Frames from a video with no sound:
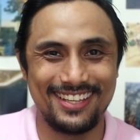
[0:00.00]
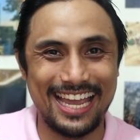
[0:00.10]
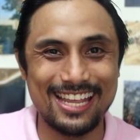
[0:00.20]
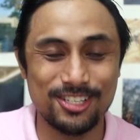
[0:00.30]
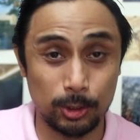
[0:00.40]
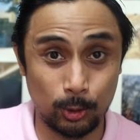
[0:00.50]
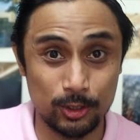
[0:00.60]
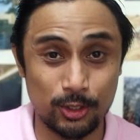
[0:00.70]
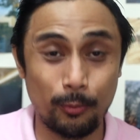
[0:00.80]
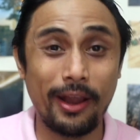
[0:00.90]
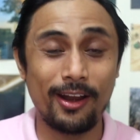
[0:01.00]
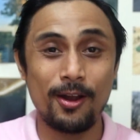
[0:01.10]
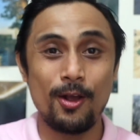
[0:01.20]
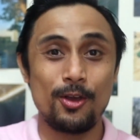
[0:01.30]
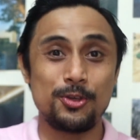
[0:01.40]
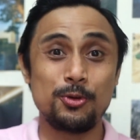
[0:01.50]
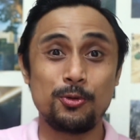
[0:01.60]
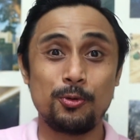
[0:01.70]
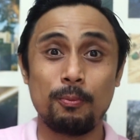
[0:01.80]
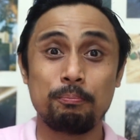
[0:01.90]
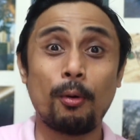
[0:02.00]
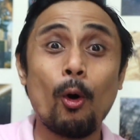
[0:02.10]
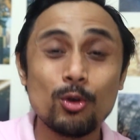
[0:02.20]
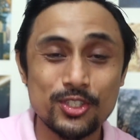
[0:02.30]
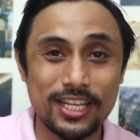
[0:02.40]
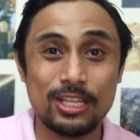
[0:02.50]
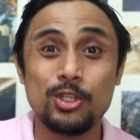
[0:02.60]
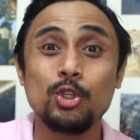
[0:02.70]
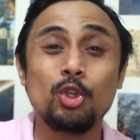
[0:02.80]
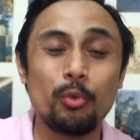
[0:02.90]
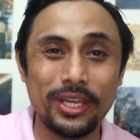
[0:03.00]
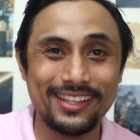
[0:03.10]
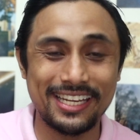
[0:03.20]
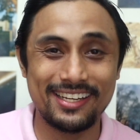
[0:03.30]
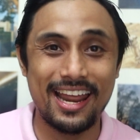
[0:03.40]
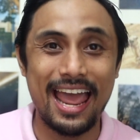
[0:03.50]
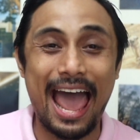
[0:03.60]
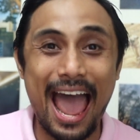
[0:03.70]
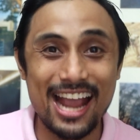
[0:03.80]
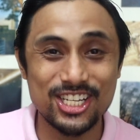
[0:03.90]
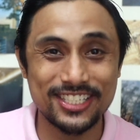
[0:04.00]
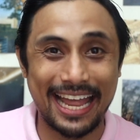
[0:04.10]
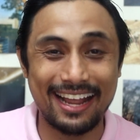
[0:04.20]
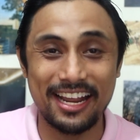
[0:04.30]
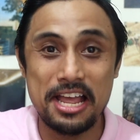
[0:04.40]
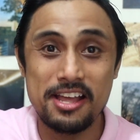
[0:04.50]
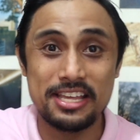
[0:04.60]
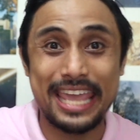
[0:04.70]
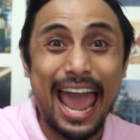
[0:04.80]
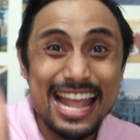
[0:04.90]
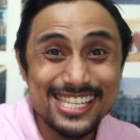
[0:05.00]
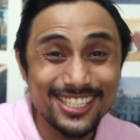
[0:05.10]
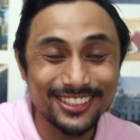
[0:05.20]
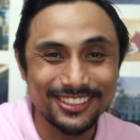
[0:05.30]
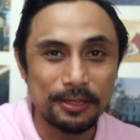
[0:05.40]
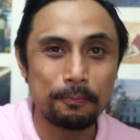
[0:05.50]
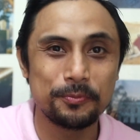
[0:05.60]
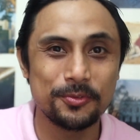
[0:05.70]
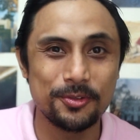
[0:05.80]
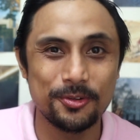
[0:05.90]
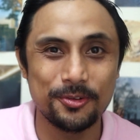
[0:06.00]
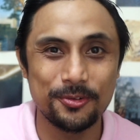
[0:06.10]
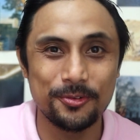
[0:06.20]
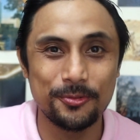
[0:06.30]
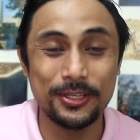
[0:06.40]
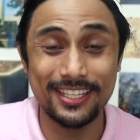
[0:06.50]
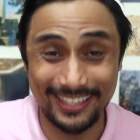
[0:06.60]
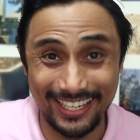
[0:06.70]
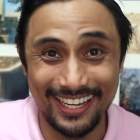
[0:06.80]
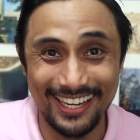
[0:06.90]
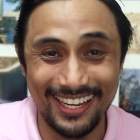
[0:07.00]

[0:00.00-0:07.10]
cancel culture where you posted, you tweeted, hashtag, cancelled with a T?